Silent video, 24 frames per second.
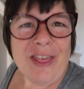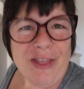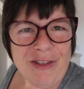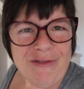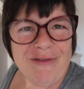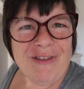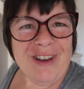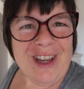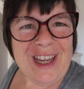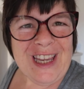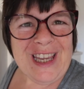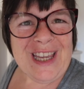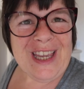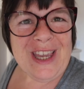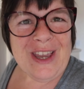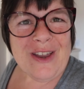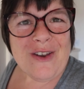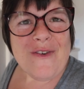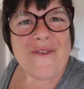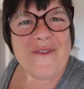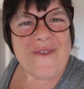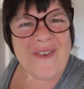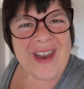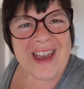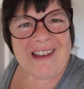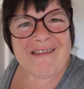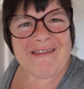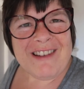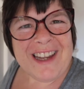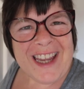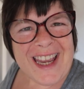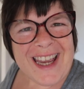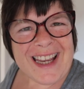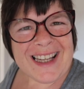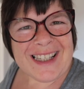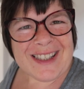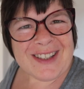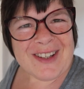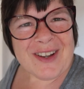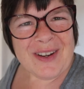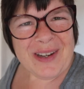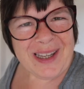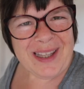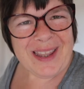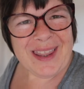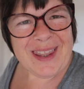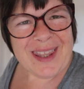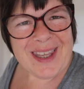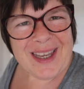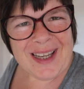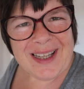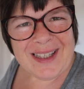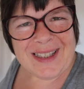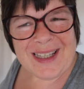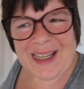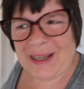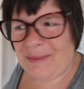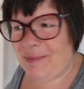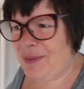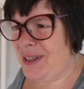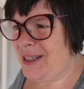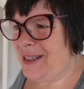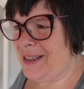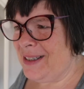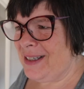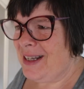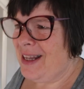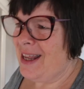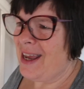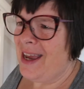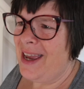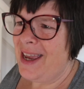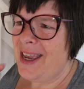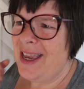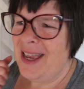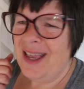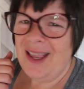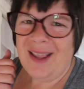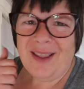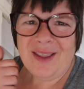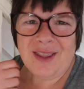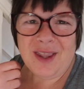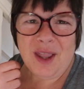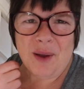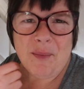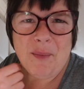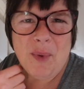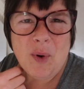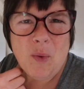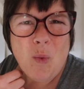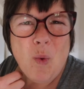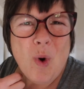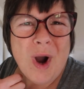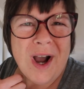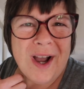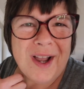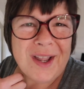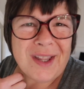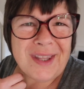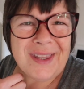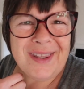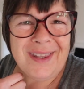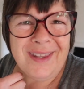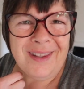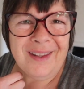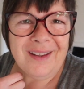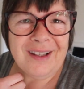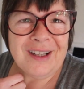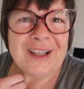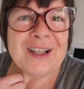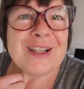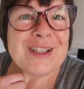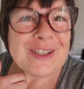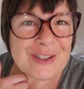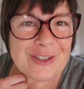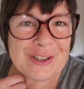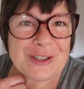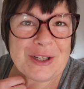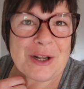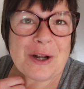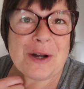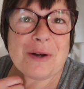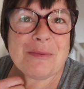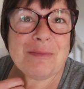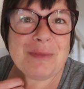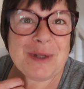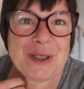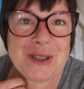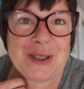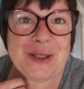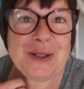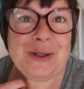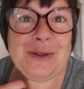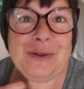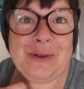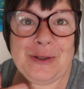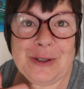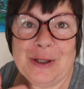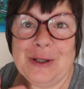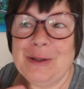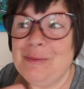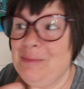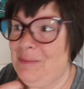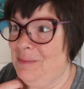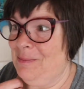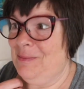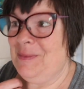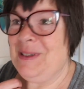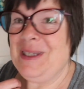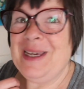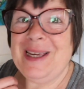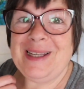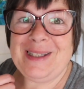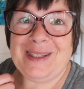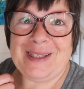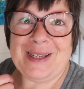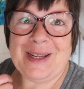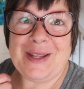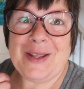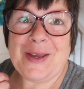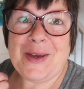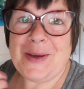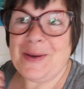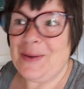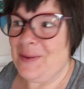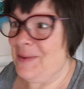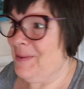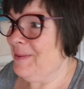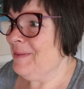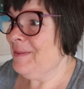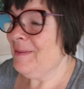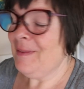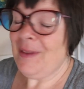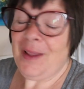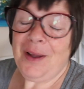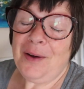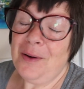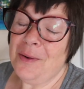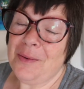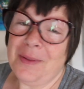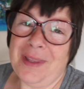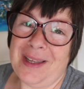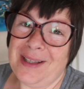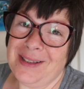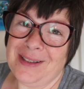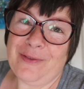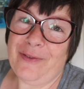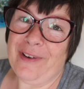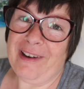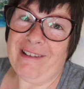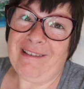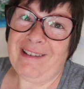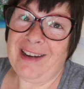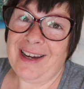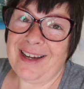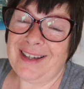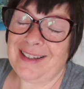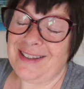Three very exciting things happening today. Number one, start my new job. Yes, I do. Well, that's very